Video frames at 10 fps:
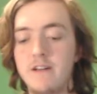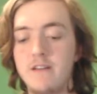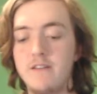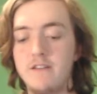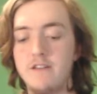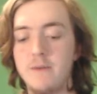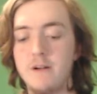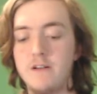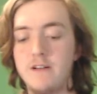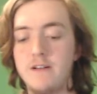
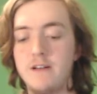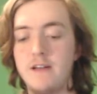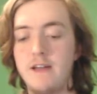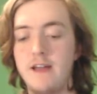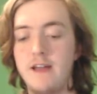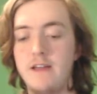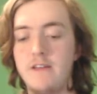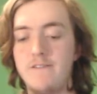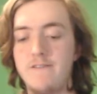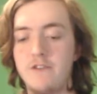Suspiria,
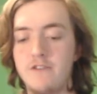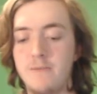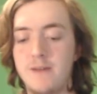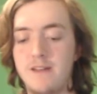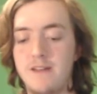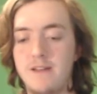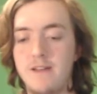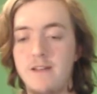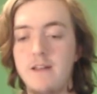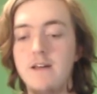and First Man.
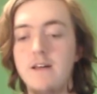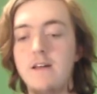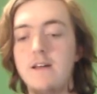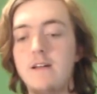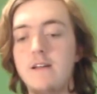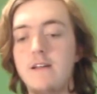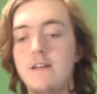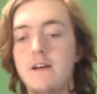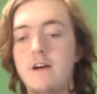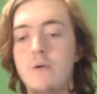
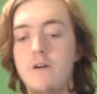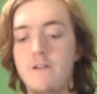Now,